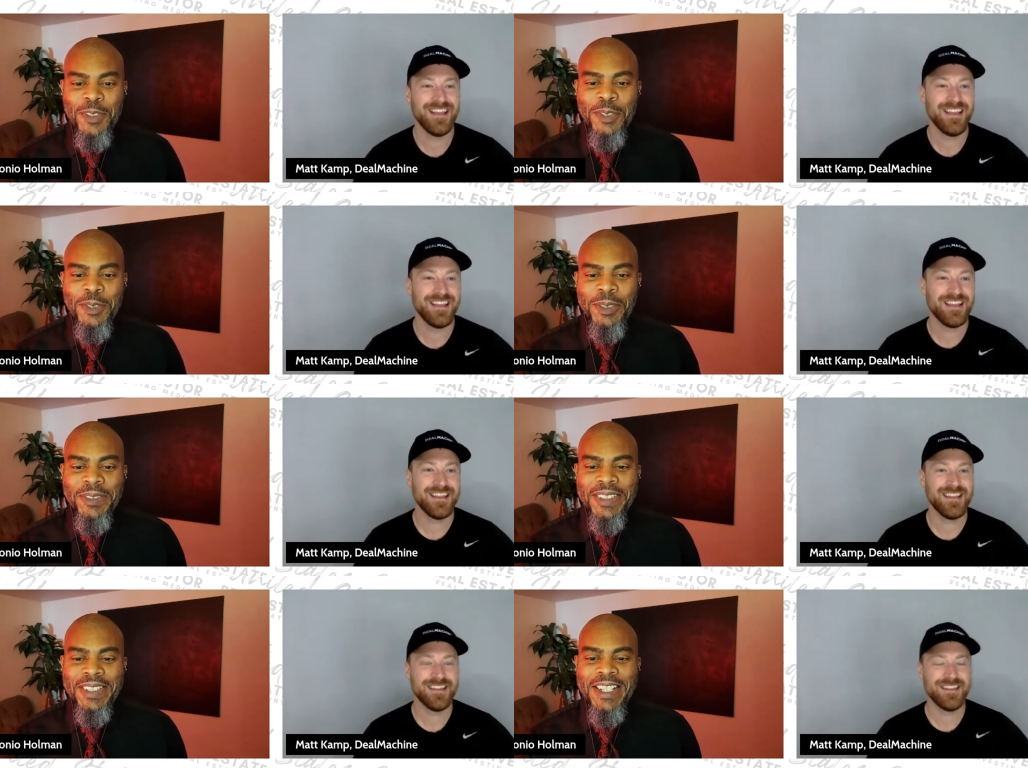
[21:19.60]

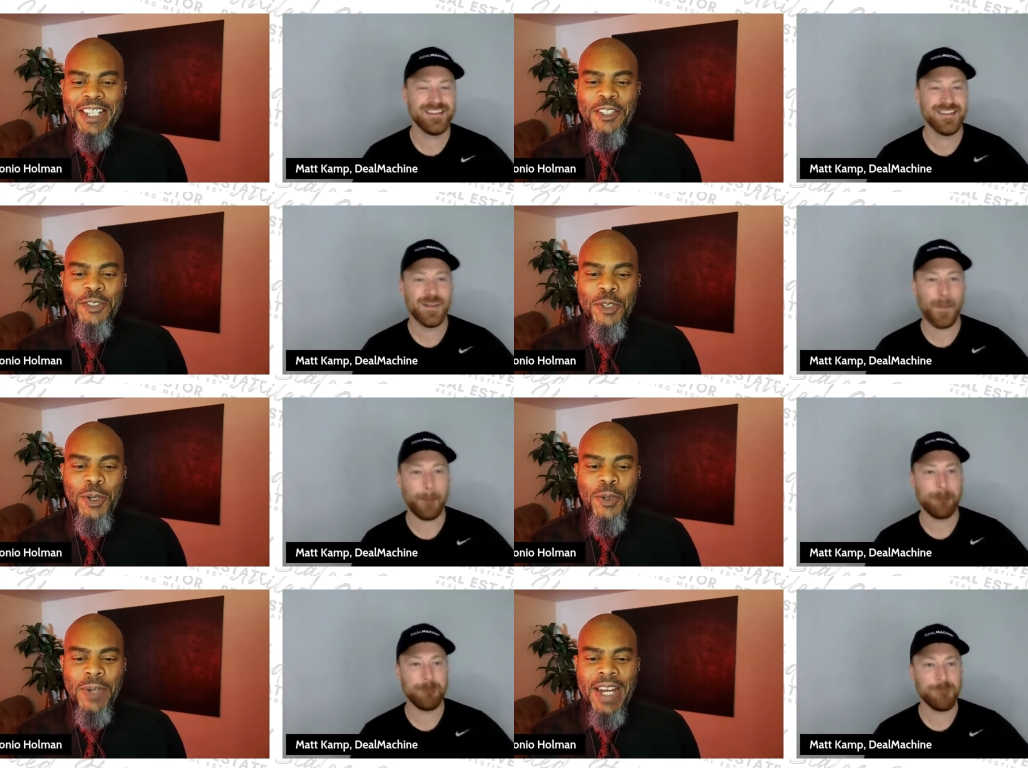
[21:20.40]
Speaker 1: cool.
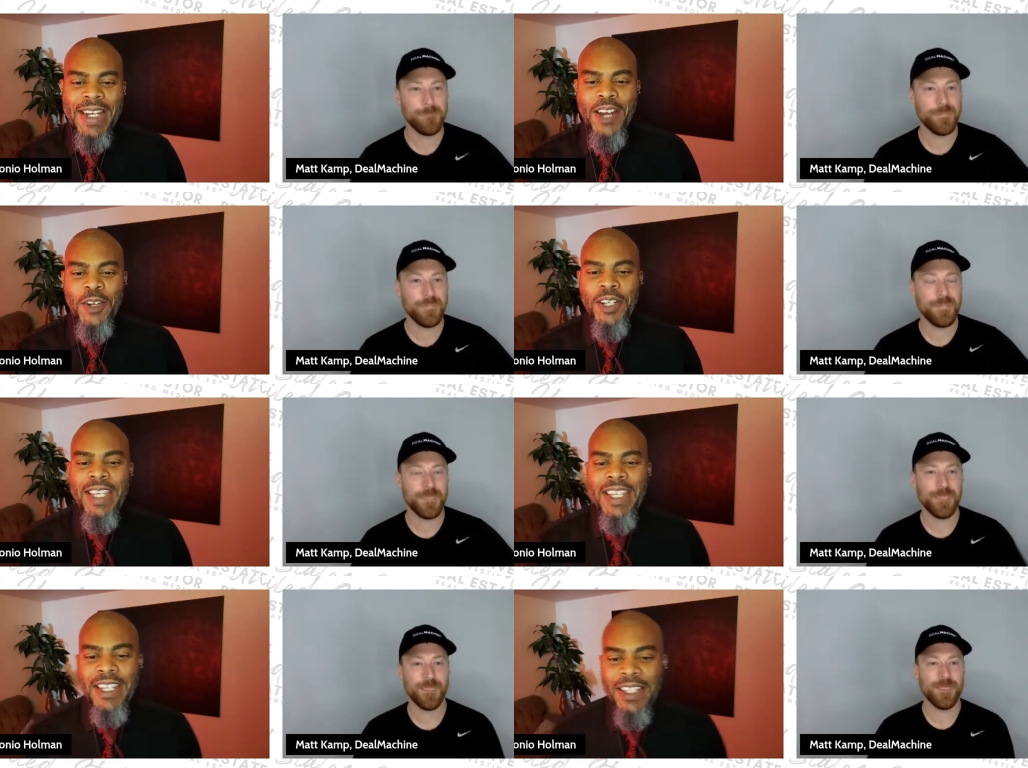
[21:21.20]
So right now
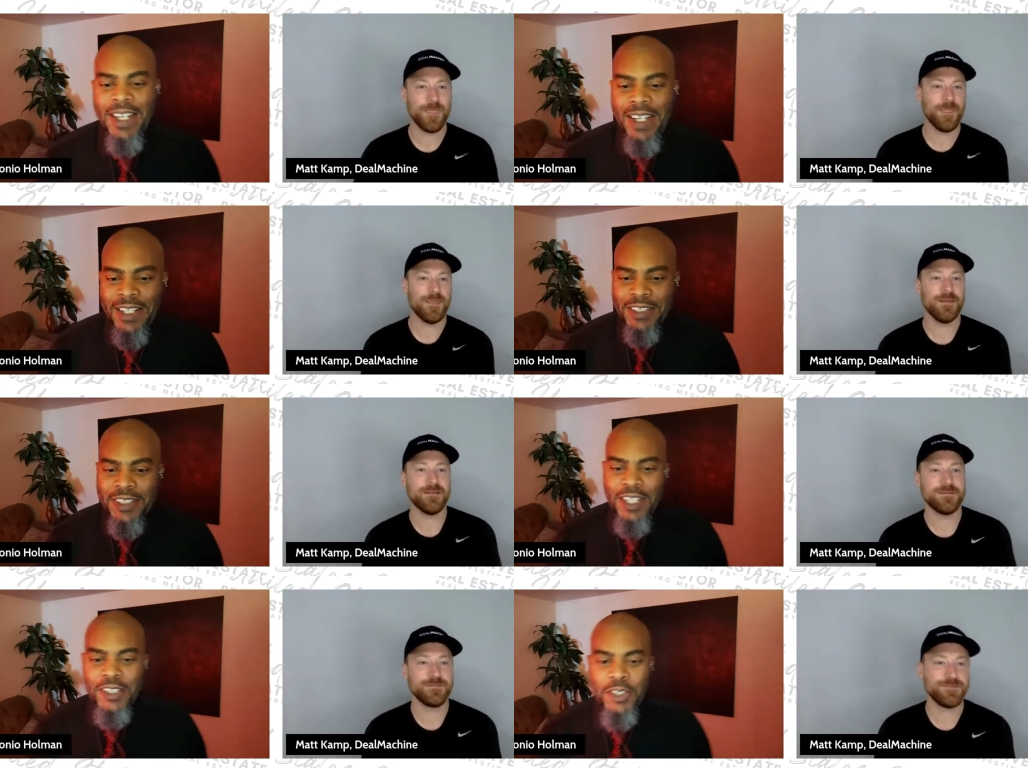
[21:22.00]
in uh,
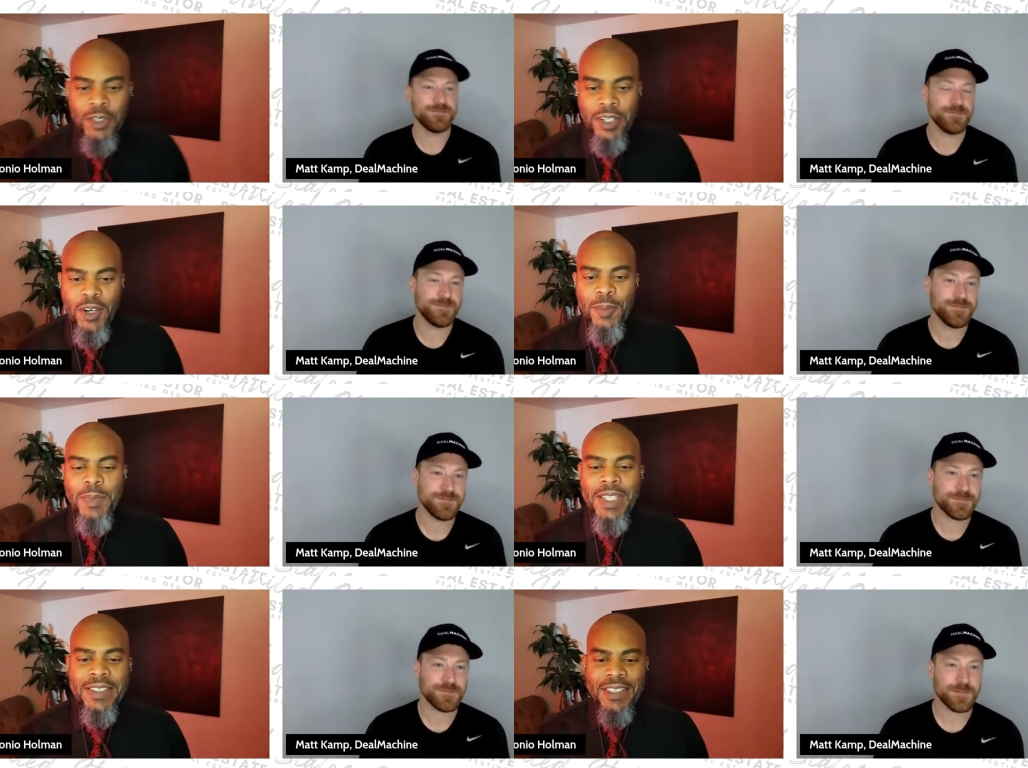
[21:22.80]
in your current
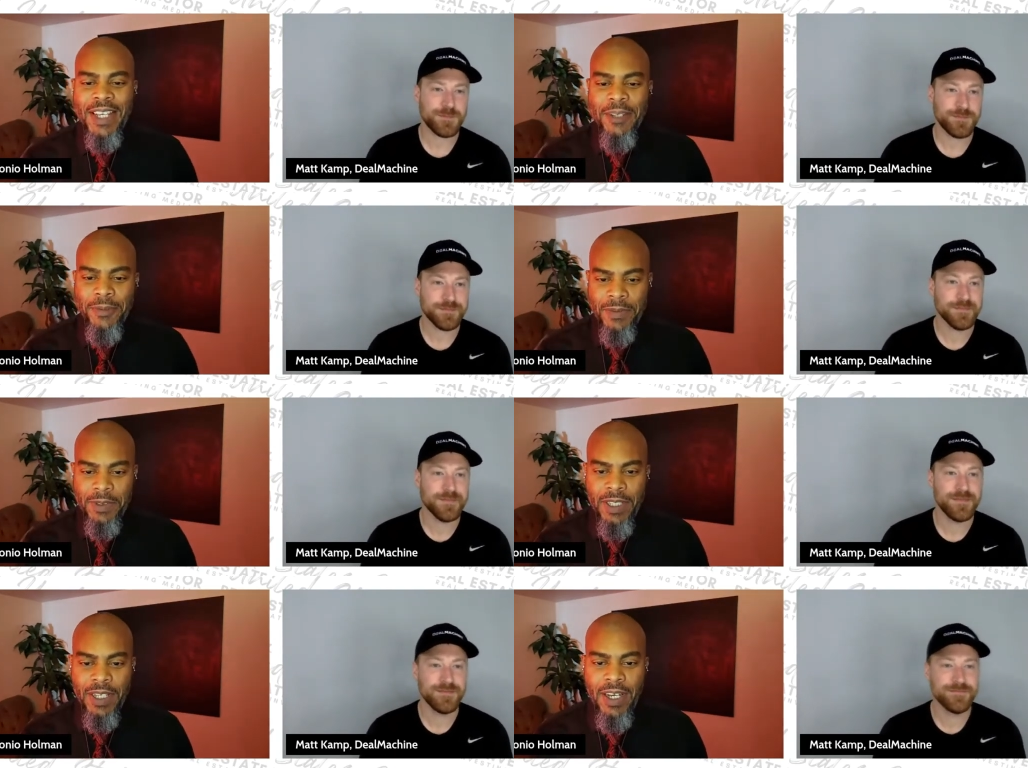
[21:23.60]
business life,
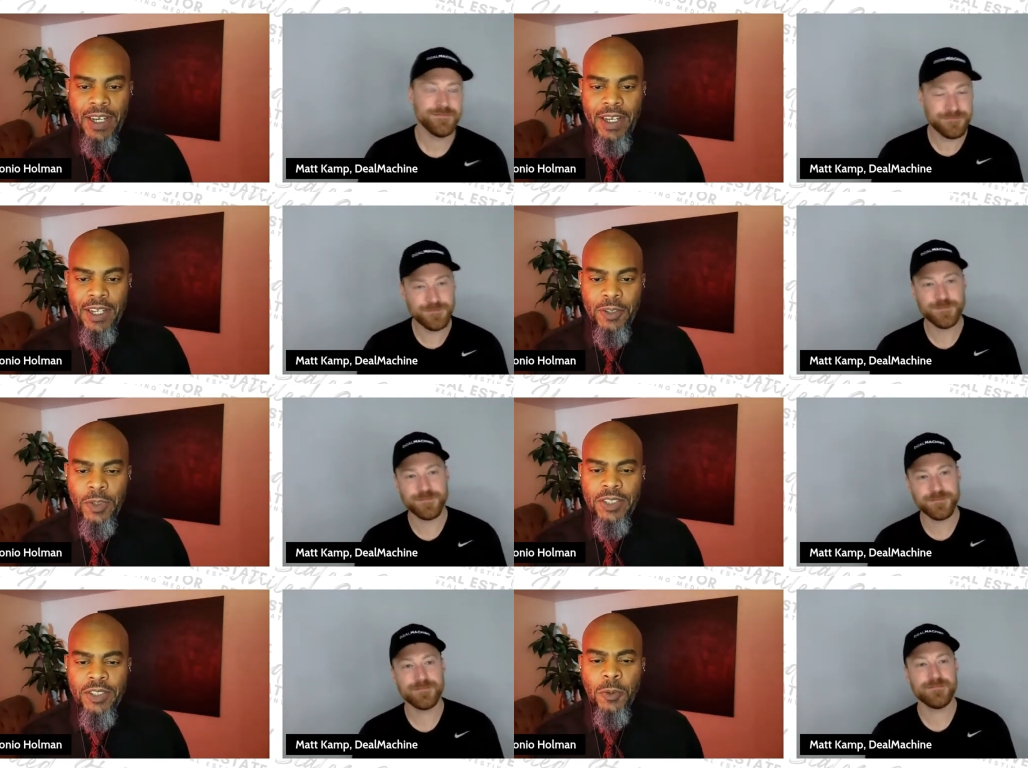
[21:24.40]
uh, mm-hmm.
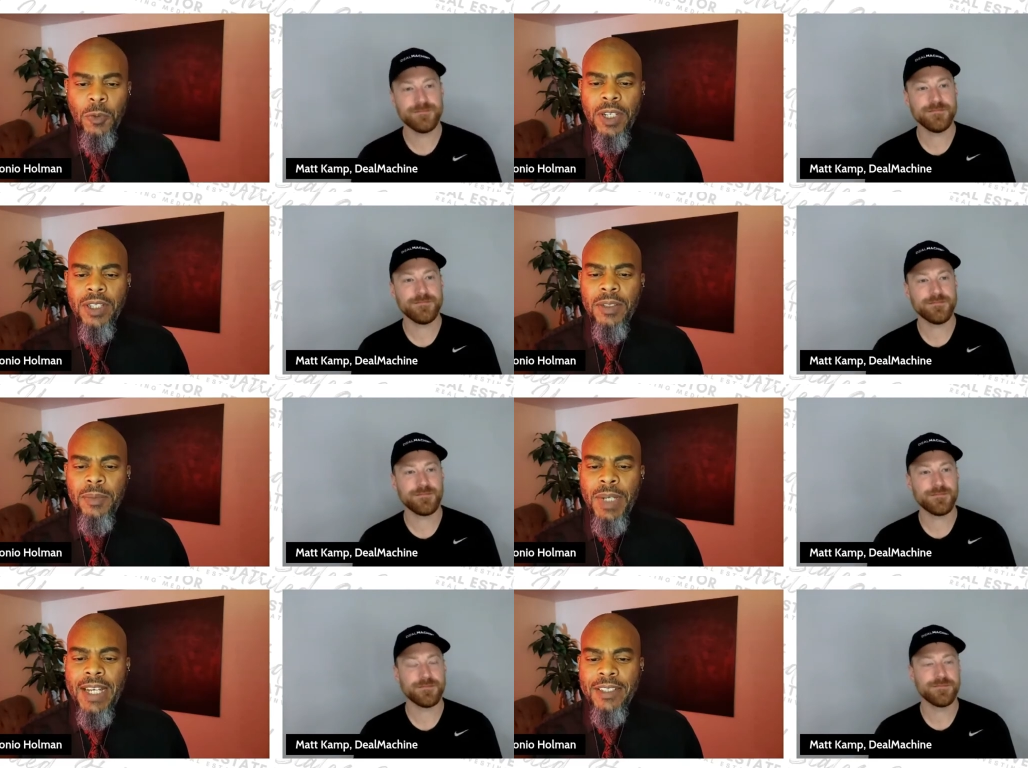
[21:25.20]
what's your one
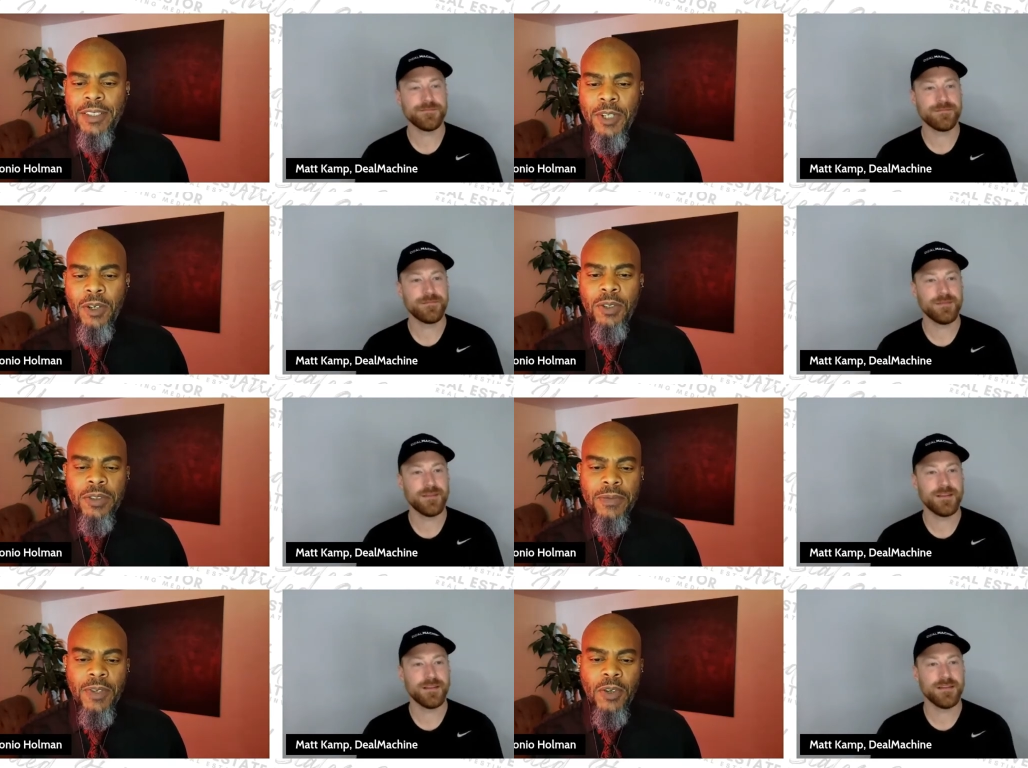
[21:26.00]
positive goal
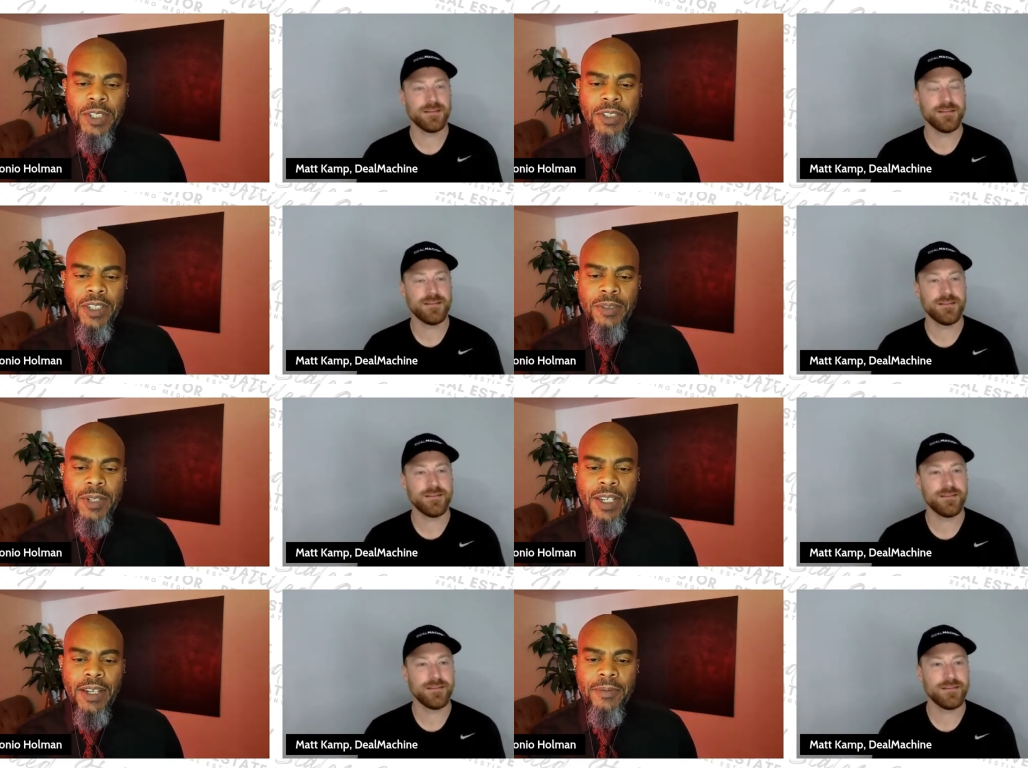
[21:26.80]
you're focused on
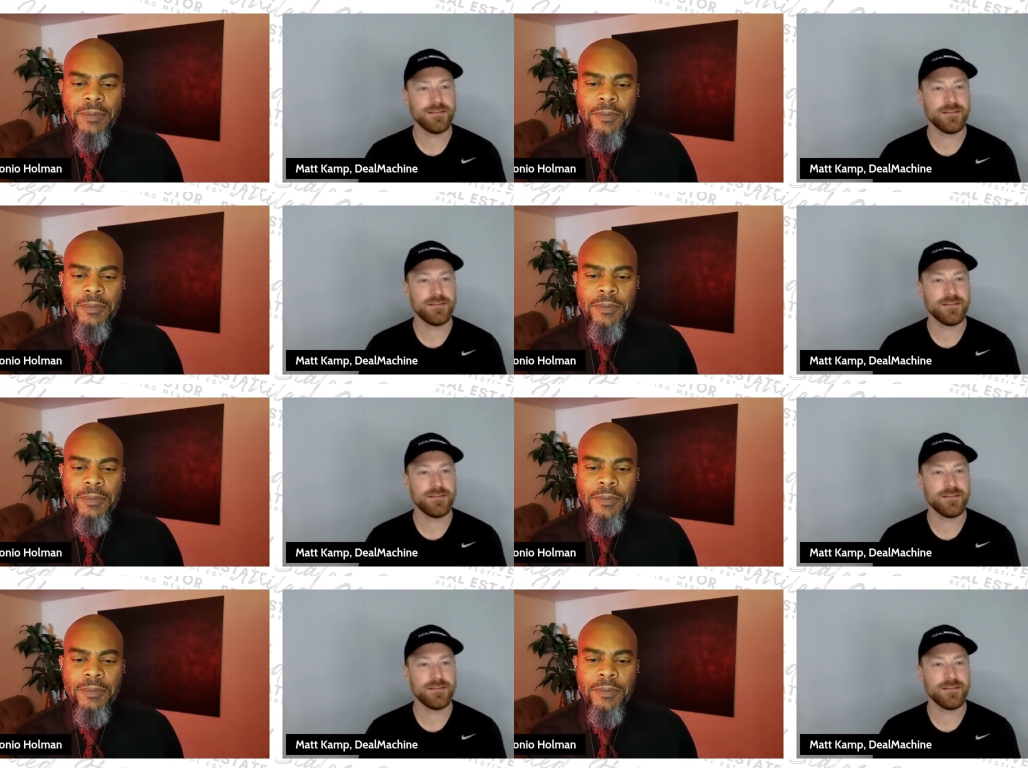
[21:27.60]
right now?